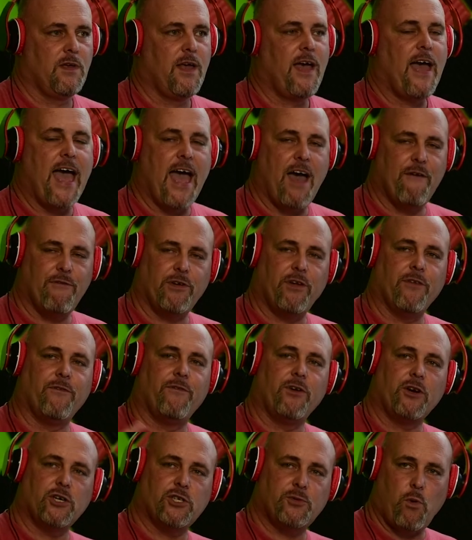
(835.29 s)
Have a
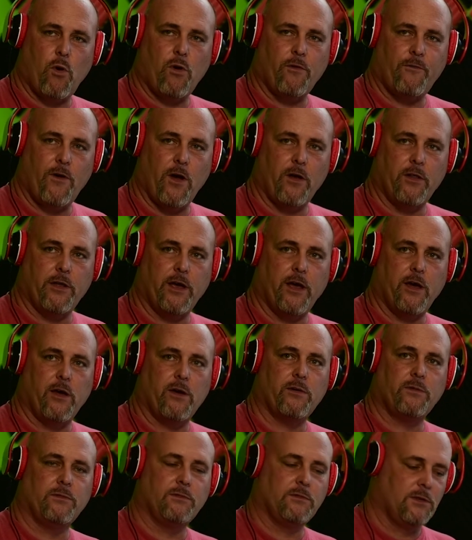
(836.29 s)
diverse
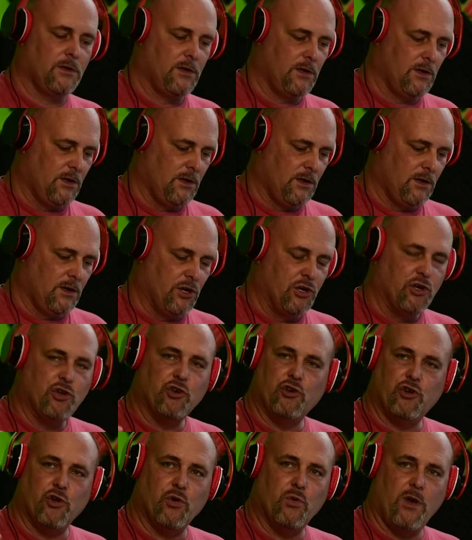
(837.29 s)
portfolio.
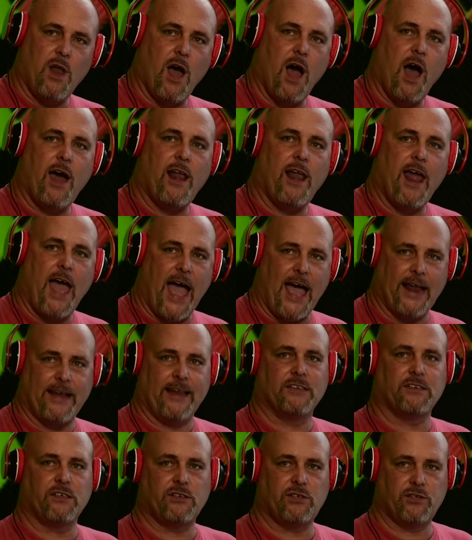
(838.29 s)
Do not act
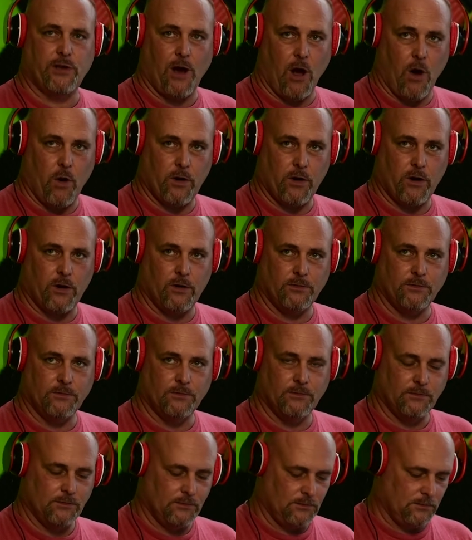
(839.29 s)
as a stalker,
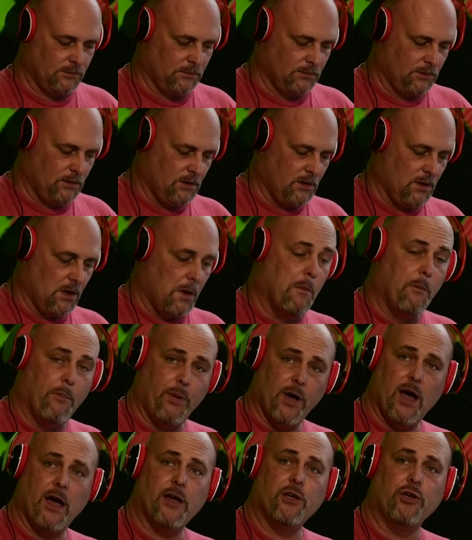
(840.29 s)

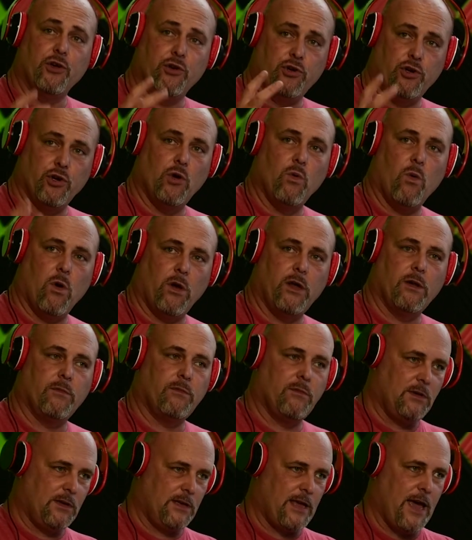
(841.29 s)
but you do want to
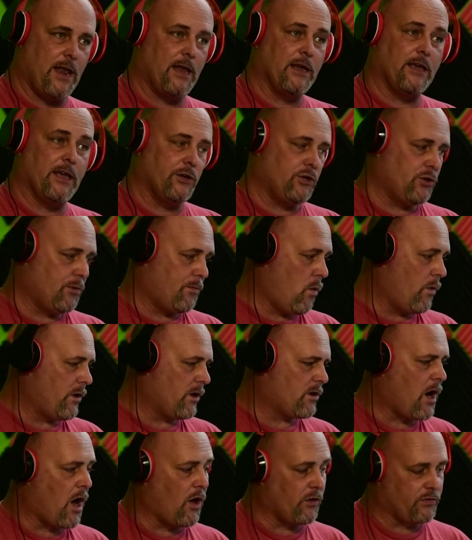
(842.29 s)
kind of get your point
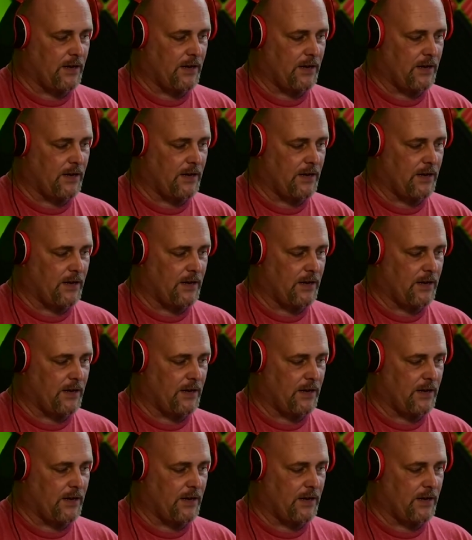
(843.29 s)
across.